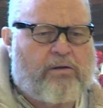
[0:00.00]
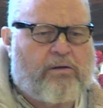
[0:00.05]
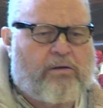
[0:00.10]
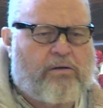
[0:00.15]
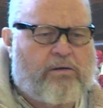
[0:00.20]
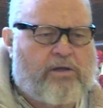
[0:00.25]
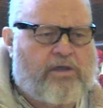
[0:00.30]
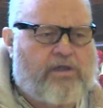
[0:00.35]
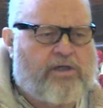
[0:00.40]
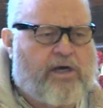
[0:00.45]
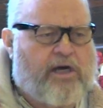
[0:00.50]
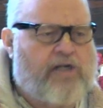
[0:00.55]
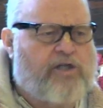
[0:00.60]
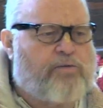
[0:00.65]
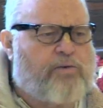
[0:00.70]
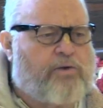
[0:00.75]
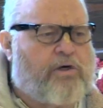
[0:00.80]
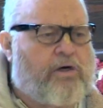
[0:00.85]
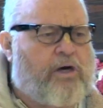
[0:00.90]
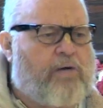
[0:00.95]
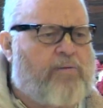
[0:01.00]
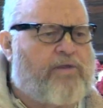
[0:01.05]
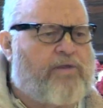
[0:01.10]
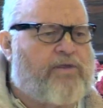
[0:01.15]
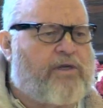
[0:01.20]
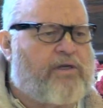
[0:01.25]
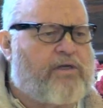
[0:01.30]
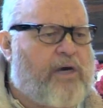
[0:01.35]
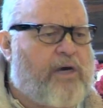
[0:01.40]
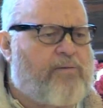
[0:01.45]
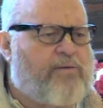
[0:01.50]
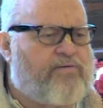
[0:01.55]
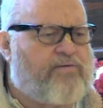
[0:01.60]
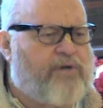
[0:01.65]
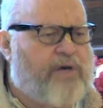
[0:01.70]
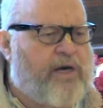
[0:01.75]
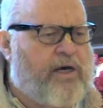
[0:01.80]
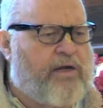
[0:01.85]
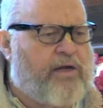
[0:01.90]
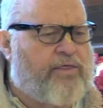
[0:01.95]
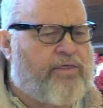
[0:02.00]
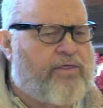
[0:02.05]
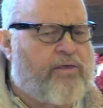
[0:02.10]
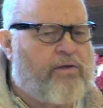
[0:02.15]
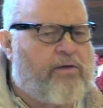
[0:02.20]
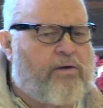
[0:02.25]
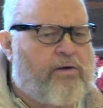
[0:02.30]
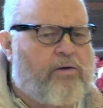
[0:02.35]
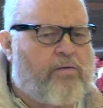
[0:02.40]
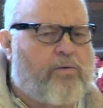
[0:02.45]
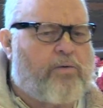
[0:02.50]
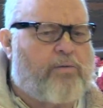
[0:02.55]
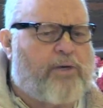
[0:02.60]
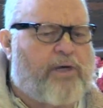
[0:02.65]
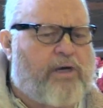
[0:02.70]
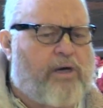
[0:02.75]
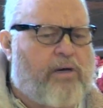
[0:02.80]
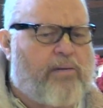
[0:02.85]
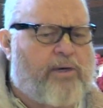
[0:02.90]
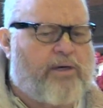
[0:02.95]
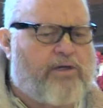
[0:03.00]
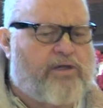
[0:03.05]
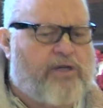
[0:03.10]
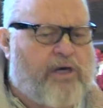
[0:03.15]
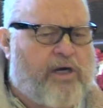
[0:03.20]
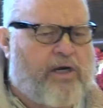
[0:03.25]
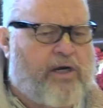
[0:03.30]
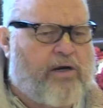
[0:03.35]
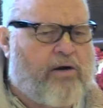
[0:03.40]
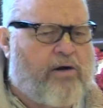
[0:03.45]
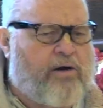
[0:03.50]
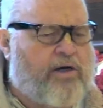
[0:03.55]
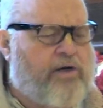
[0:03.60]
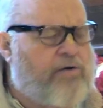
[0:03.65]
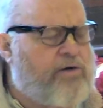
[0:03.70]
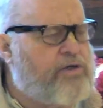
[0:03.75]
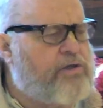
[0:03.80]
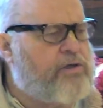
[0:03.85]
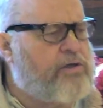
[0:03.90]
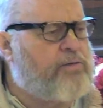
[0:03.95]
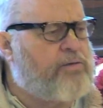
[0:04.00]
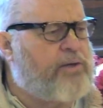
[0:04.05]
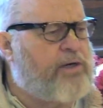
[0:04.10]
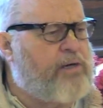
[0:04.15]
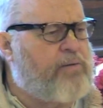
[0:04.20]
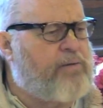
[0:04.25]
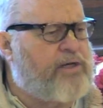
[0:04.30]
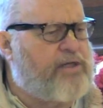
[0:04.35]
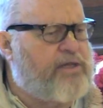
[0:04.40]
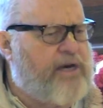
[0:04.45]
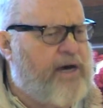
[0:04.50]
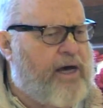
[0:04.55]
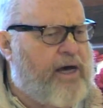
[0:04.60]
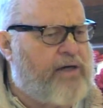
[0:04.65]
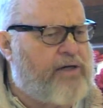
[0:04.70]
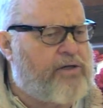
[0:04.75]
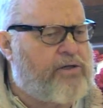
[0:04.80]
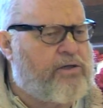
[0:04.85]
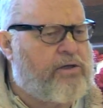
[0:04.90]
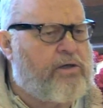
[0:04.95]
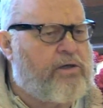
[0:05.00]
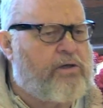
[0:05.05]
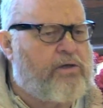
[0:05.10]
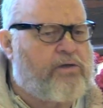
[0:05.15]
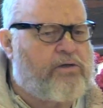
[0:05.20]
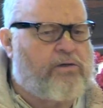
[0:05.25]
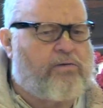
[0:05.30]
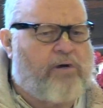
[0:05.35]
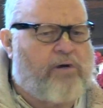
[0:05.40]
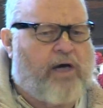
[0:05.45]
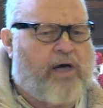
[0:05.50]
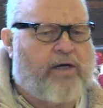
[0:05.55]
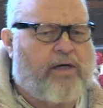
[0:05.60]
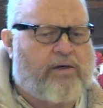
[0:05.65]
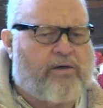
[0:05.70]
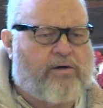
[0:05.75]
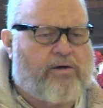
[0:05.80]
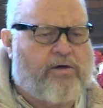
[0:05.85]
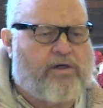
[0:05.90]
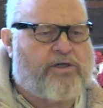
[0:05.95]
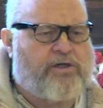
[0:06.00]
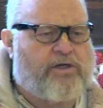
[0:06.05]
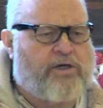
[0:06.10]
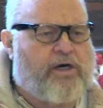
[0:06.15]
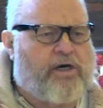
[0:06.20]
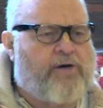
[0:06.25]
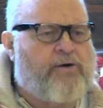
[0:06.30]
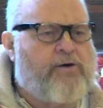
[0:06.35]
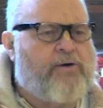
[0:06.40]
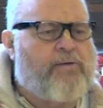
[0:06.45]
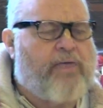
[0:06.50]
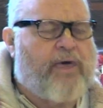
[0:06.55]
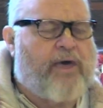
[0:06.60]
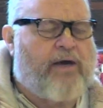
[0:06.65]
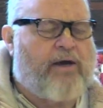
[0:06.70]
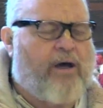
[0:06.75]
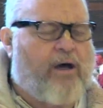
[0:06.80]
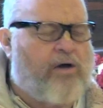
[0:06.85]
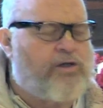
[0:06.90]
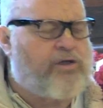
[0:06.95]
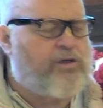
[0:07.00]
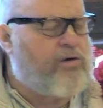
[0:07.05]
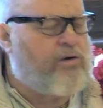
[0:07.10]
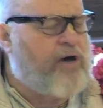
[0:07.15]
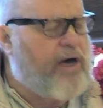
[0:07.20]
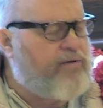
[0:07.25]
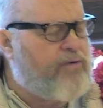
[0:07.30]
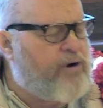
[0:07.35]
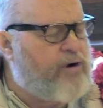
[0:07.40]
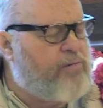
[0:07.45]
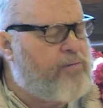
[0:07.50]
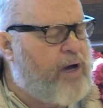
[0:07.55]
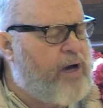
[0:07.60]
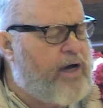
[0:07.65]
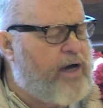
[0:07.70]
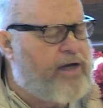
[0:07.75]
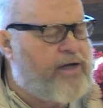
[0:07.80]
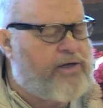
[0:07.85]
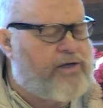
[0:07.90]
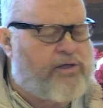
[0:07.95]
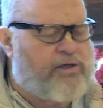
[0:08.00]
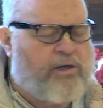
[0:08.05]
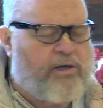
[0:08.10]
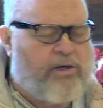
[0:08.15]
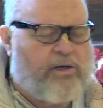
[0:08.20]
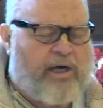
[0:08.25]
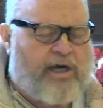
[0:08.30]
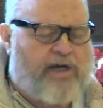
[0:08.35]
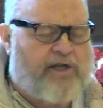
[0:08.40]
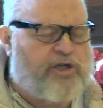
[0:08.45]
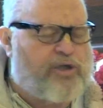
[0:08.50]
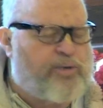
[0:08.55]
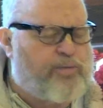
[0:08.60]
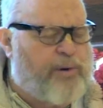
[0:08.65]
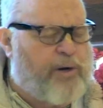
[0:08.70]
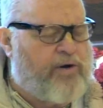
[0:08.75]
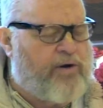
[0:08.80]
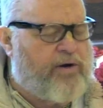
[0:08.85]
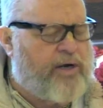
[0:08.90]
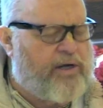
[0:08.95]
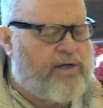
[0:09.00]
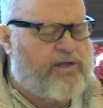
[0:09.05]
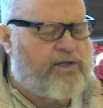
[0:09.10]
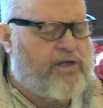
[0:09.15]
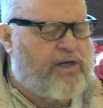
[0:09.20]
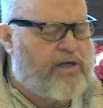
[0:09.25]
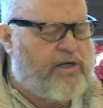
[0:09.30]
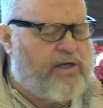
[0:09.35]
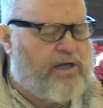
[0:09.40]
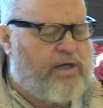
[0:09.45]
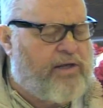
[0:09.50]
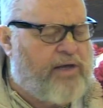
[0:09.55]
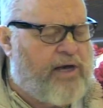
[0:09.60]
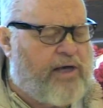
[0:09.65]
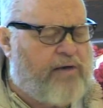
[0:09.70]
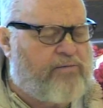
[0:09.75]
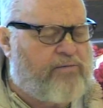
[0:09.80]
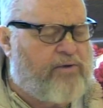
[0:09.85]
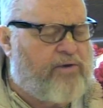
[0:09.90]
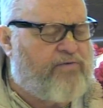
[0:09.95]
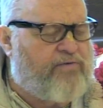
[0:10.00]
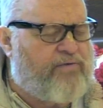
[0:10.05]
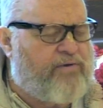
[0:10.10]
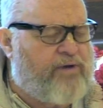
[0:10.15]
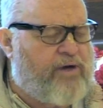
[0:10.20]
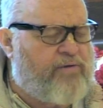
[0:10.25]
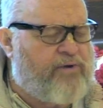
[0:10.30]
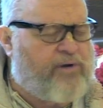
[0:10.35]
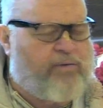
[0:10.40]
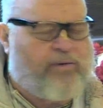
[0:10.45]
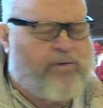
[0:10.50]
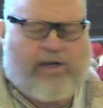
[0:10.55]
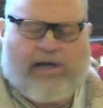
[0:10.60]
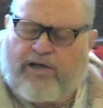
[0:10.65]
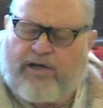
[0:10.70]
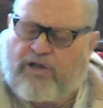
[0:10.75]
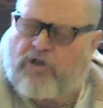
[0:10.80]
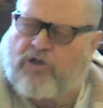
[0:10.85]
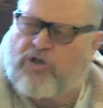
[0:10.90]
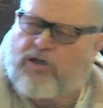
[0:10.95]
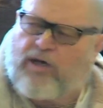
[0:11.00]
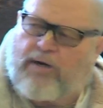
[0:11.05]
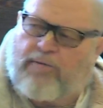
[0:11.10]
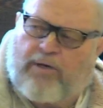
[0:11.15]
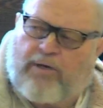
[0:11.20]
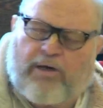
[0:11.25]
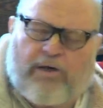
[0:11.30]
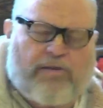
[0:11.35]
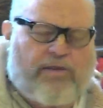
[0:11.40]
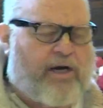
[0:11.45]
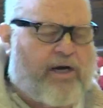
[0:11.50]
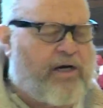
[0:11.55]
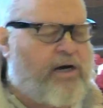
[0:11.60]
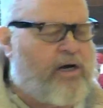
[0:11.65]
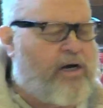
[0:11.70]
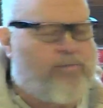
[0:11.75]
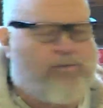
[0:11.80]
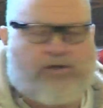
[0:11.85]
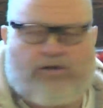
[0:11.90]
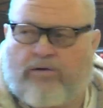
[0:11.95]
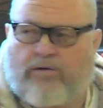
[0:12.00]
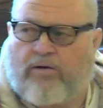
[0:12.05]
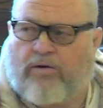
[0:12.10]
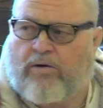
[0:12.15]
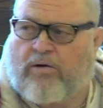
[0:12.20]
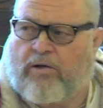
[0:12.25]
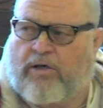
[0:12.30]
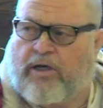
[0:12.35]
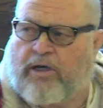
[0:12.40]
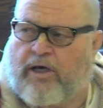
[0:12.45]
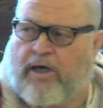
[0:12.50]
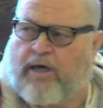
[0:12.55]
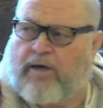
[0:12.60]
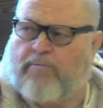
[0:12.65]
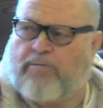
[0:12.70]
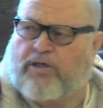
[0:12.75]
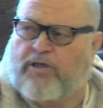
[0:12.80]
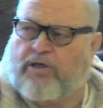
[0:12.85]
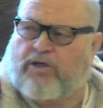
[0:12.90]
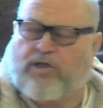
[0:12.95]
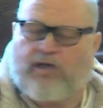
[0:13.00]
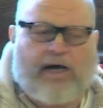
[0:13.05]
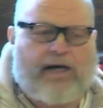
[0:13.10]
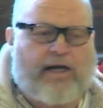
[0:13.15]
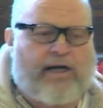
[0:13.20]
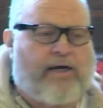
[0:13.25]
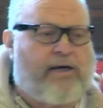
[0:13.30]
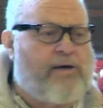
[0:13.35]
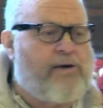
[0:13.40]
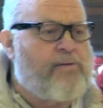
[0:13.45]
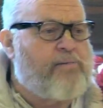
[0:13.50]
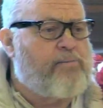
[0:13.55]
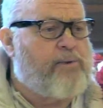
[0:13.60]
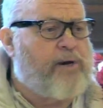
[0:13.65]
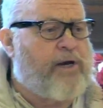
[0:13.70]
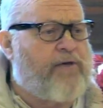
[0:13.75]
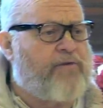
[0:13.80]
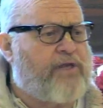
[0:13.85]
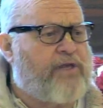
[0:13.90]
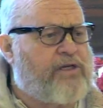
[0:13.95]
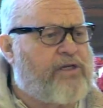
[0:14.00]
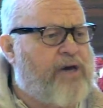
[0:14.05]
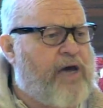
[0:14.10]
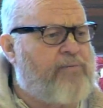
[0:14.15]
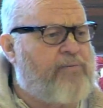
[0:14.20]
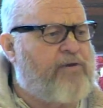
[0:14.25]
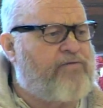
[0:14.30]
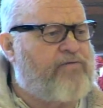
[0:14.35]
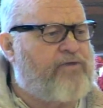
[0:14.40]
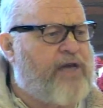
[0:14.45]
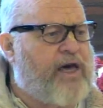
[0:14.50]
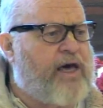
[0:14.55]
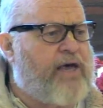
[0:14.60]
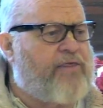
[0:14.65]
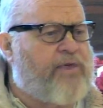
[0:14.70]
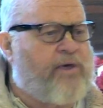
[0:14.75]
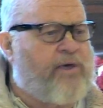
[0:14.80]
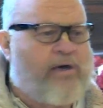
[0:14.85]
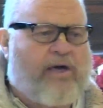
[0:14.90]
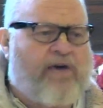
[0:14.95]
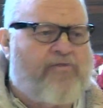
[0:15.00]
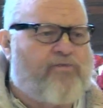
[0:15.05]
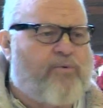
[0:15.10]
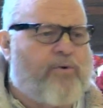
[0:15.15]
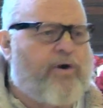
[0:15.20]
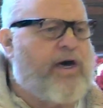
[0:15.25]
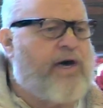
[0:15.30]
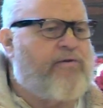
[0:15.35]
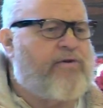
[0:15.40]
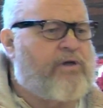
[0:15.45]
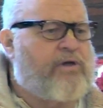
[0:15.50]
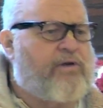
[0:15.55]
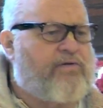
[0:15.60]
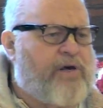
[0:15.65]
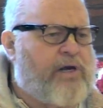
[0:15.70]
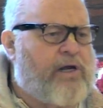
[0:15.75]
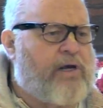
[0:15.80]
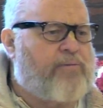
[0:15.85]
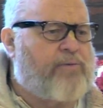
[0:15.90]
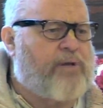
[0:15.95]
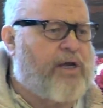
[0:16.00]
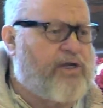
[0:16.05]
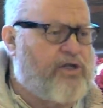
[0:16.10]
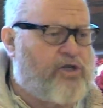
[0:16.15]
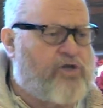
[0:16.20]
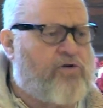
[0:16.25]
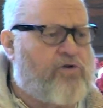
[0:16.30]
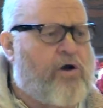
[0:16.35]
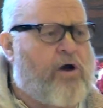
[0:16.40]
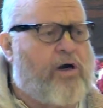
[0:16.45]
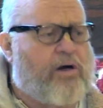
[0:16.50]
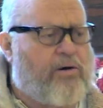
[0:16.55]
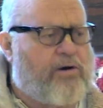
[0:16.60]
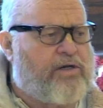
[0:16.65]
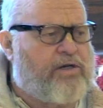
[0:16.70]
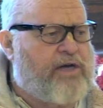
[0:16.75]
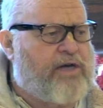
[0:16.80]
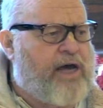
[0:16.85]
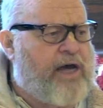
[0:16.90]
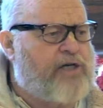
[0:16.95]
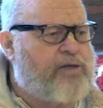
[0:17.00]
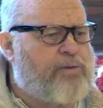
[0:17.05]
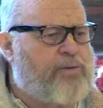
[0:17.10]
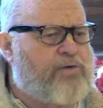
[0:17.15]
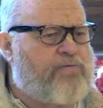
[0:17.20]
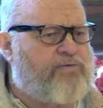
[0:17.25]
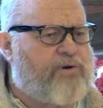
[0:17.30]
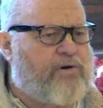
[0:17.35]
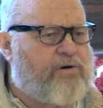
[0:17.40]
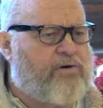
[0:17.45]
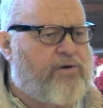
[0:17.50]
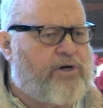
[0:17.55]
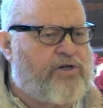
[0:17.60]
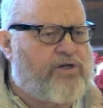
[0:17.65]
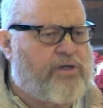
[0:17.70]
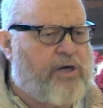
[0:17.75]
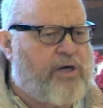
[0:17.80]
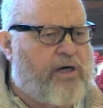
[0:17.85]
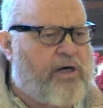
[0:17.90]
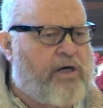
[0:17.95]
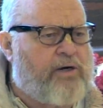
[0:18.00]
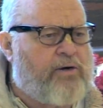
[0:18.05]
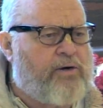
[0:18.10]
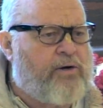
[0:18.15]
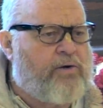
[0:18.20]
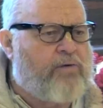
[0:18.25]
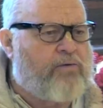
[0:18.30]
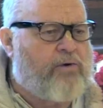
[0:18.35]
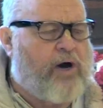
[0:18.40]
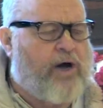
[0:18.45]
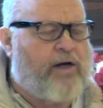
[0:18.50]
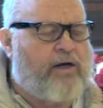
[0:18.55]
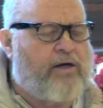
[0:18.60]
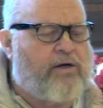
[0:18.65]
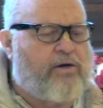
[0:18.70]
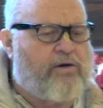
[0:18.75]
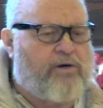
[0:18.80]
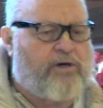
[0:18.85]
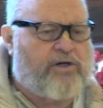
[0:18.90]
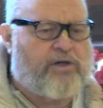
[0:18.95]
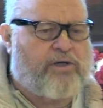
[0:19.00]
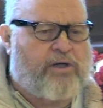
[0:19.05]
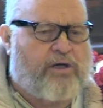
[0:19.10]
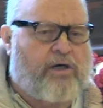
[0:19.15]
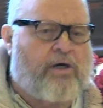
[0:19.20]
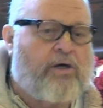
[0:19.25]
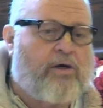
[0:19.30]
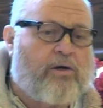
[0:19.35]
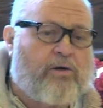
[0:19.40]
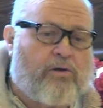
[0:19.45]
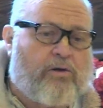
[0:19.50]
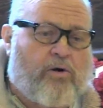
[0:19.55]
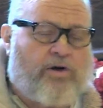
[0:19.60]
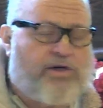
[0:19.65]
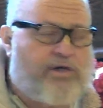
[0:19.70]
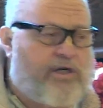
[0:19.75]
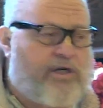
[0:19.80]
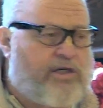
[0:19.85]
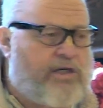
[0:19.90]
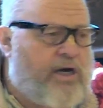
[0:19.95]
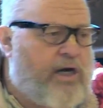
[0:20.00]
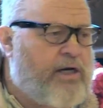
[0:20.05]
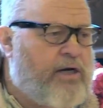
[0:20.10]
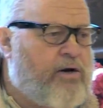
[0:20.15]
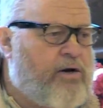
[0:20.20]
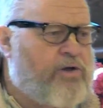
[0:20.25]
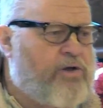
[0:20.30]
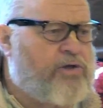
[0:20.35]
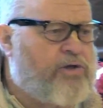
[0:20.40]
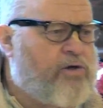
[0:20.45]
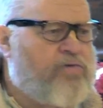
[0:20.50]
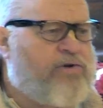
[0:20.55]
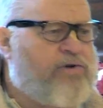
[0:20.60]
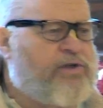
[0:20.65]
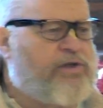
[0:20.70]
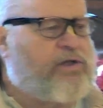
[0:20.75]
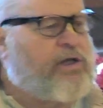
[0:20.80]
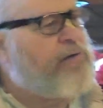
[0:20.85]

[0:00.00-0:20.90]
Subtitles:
The test will come at the time of death. We're chanting Hare Krishna to become attached to Radha and Krishna, and also have our minds experience that loving relationship that comes to the holy names and chanting. But at the time of death, if we haven't developed a stronger attachment for Krishna, Radha and Krishna, Lord Chaitanya in our service, then